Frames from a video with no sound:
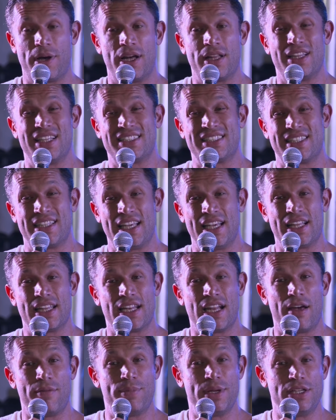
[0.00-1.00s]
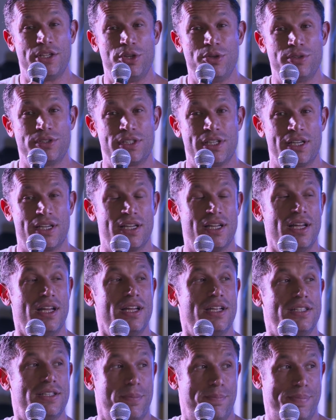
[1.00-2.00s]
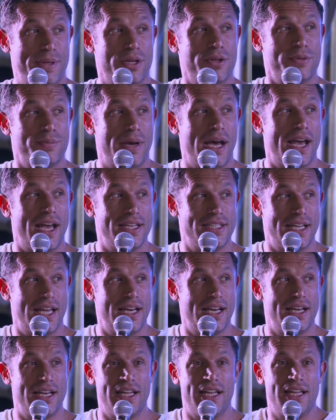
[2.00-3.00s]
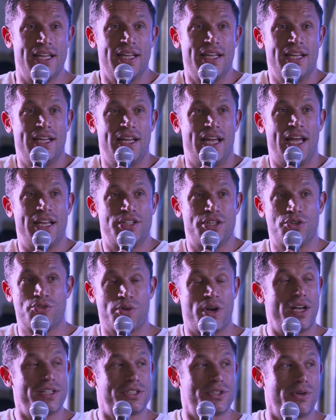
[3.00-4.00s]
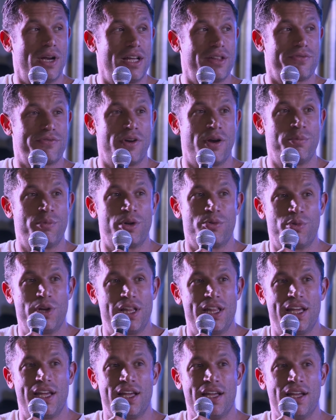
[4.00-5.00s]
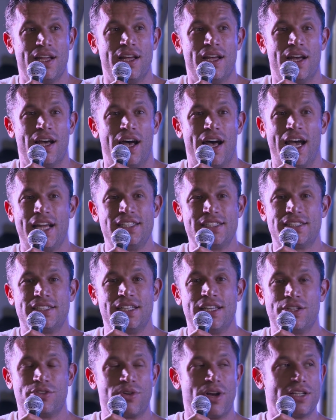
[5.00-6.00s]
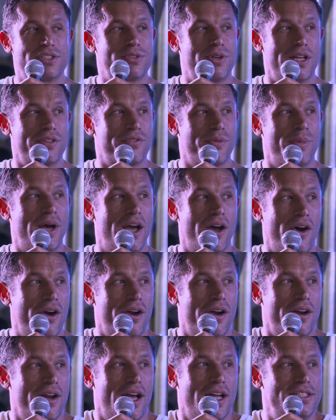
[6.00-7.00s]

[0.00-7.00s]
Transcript: upon this thing that I've been using to build my identity and to draw strength from when really I just need to draw strength from my heart.